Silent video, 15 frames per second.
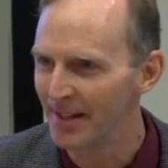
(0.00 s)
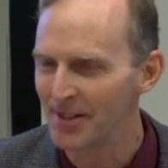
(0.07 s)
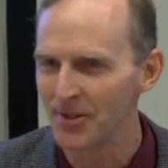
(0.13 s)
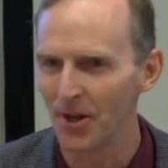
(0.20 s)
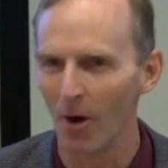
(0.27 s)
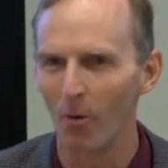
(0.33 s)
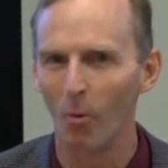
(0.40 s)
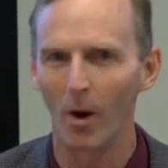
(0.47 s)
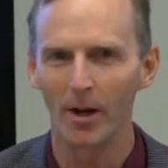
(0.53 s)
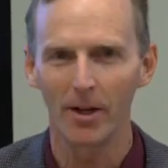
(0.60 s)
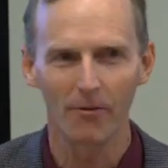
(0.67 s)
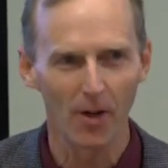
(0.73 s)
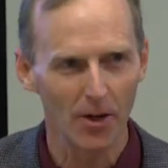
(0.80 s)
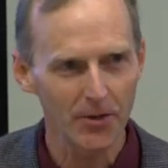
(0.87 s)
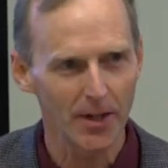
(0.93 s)
So one
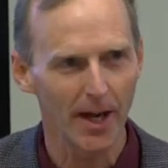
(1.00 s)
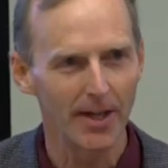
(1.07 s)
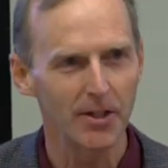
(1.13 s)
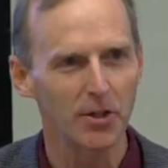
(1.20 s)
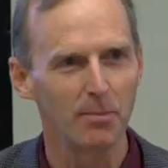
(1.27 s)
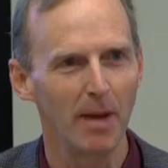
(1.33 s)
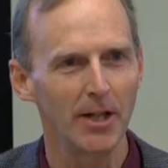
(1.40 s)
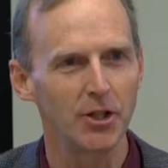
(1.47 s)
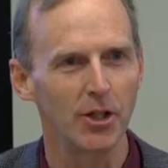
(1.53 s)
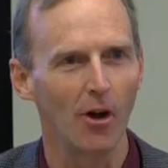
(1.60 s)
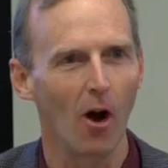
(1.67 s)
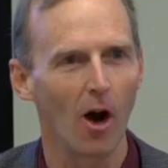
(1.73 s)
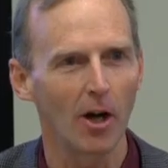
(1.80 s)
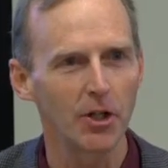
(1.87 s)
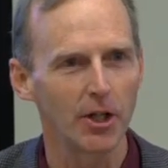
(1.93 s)
of those that I just mentioned,
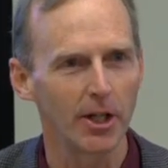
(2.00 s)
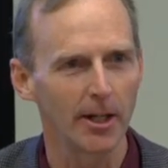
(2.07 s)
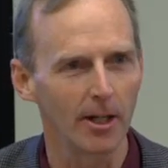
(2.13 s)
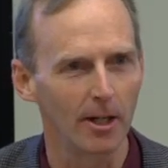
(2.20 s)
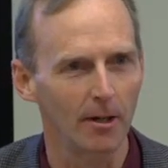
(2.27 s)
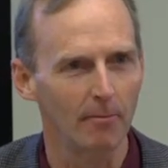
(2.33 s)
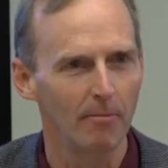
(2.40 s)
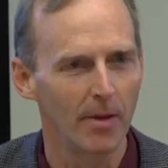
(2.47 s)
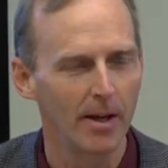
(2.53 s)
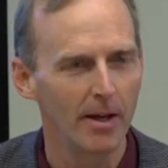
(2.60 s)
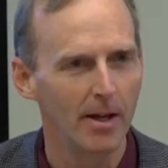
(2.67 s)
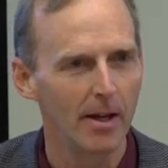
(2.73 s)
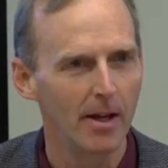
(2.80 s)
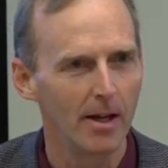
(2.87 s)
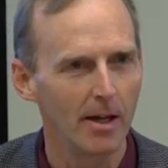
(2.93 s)
auctioneer.
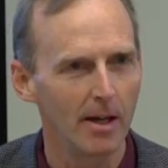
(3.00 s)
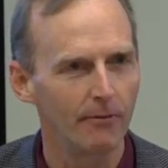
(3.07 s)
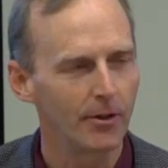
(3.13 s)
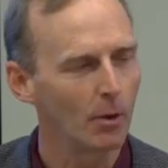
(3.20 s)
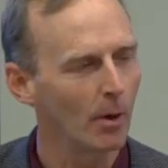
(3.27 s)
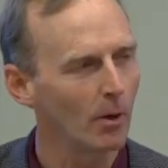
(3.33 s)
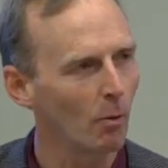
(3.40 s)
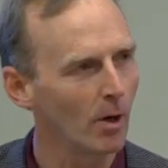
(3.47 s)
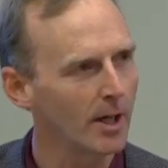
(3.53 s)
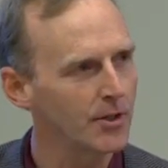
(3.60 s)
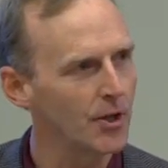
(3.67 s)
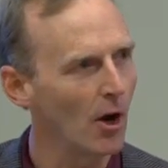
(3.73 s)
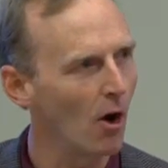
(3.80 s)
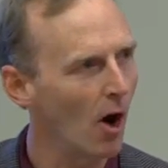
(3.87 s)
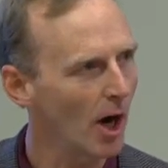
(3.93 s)
If you want to work
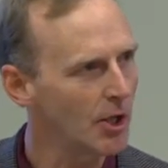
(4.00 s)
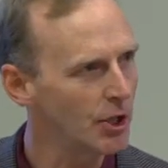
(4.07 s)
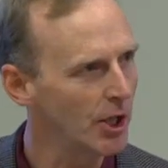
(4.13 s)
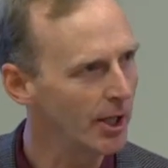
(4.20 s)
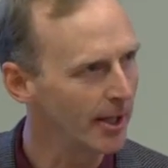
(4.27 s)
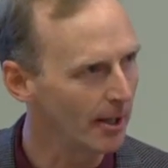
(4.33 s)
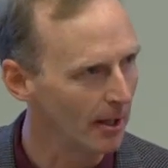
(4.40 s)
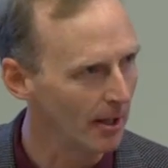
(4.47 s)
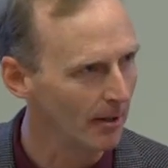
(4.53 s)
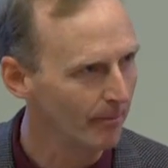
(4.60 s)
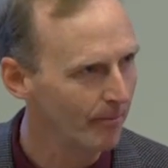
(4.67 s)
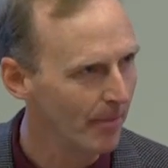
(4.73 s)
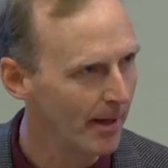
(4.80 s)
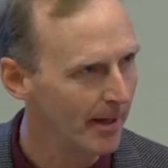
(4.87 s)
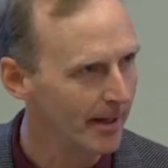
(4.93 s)
as an auctioneer
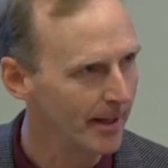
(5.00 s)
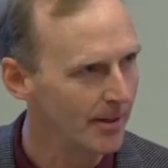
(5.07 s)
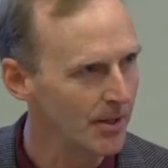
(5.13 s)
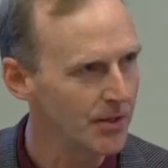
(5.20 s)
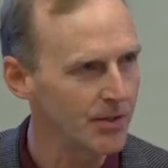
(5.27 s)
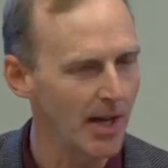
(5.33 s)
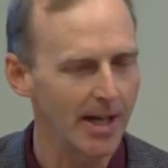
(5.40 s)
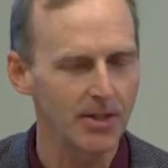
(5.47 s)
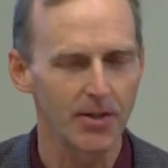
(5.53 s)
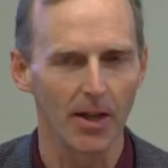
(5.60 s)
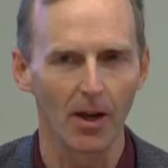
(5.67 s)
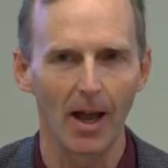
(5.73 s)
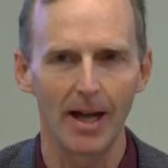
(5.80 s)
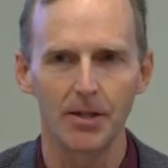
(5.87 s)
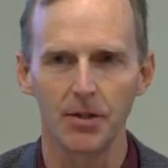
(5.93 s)
in the states
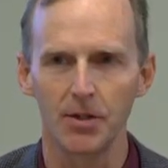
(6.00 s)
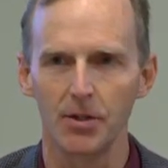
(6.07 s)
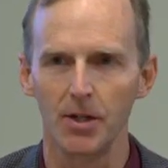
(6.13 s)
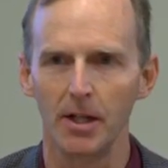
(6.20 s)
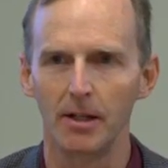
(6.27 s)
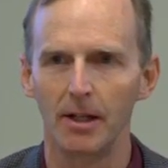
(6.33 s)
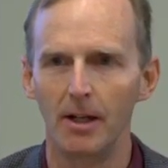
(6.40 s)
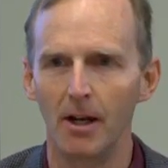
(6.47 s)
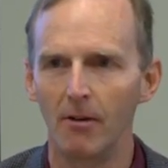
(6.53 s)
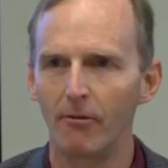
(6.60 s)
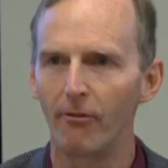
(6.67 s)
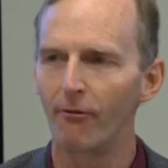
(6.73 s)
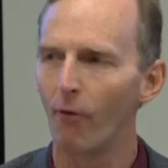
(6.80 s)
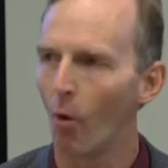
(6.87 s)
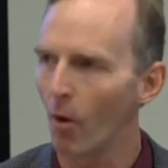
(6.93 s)
that license it,
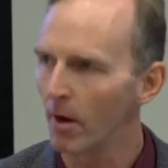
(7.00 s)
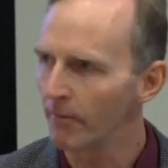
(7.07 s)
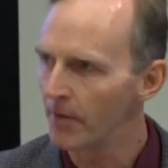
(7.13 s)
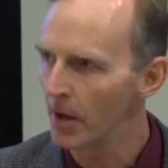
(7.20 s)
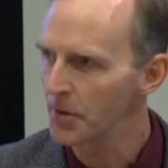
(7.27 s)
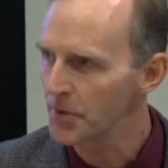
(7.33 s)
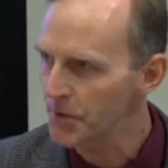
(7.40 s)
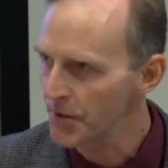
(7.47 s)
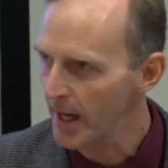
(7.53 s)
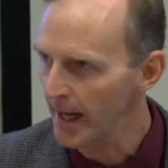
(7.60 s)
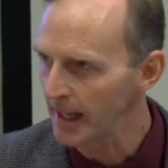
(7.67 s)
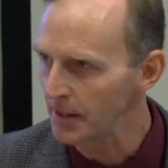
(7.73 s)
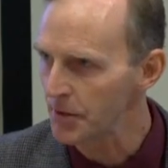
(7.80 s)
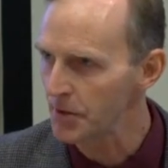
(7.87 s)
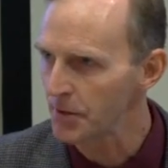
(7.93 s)
four of those
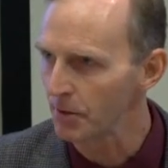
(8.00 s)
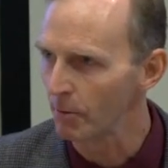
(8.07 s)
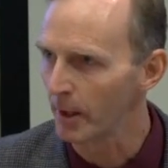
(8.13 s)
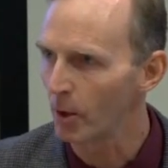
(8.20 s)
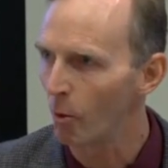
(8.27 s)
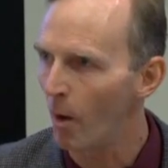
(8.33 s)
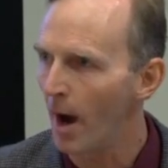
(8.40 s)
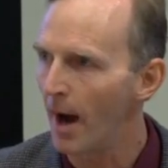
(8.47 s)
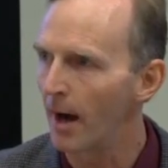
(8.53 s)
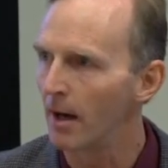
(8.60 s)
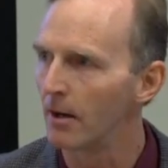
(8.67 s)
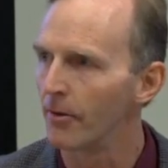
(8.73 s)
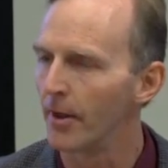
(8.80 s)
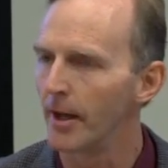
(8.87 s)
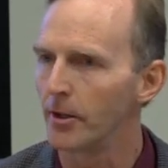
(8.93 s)
states
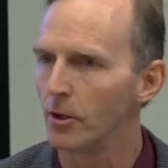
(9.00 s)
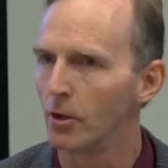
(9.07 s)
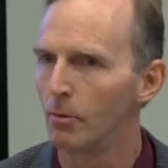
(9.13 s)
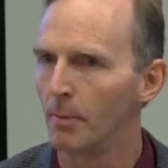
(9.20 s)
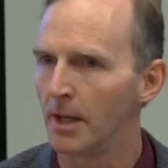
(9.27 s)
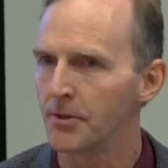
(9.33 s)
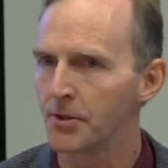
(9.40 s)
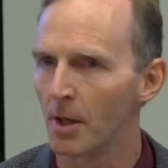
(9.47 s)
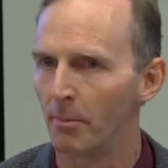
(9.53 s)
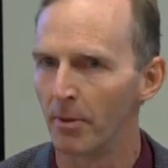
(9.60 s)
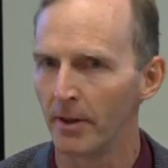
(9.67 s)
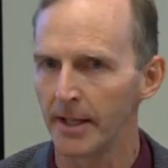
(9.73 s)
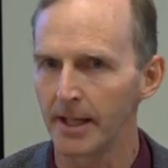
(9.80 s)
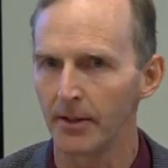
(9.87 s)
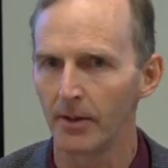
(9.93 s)
require that you must
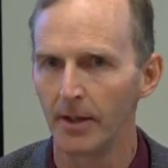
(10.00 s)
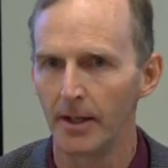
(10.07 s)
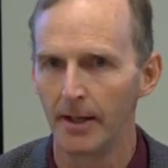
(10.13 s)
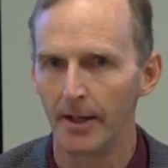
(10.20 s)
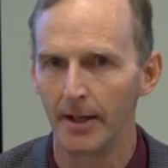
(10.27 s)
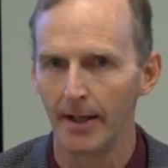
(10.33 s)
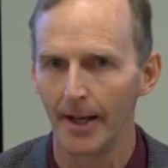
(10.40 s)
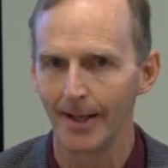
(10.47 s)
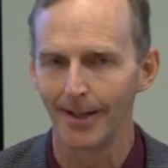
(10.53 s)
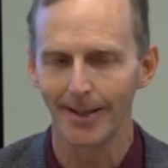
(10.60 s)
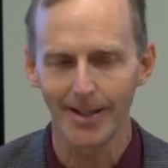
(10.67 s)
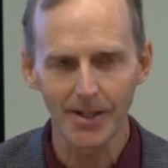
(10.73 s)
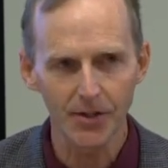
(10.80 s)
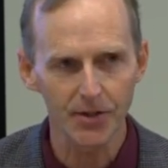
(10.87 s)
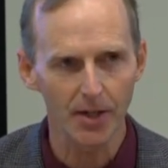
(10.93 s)
complete at
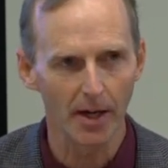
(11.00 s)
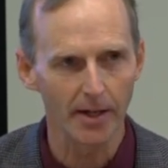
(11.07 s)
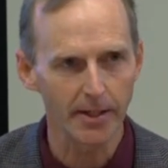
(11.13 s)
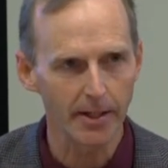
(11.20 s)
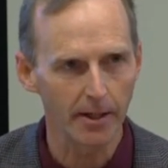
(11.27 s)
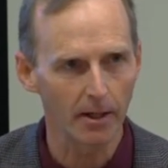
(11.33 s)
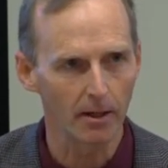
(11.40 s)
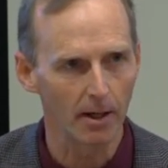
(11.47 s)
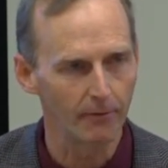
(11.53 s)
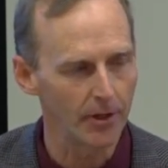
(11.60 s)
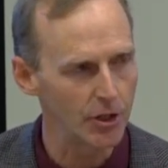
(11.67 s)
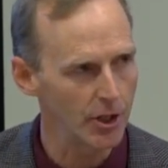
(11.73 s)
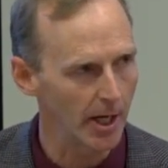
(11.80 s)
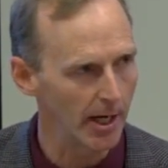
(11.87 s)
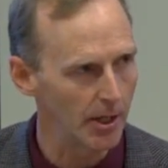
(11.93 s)
least a year of
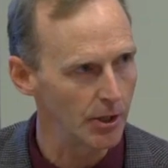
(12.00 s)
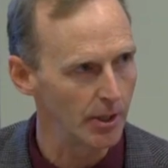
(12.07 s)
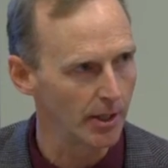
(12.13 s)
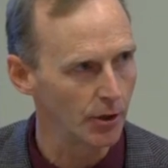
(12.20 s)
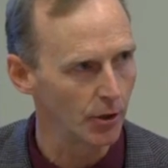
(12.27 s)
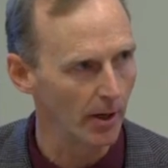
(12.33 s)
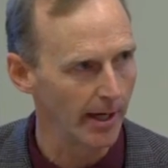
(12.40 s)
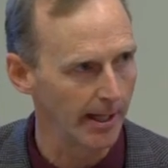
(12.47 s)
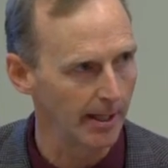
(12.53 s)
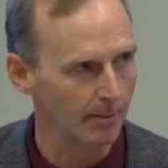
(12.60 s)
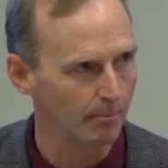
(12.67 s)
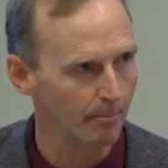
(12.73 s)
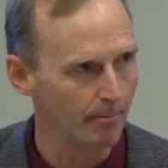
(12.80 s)
education and training.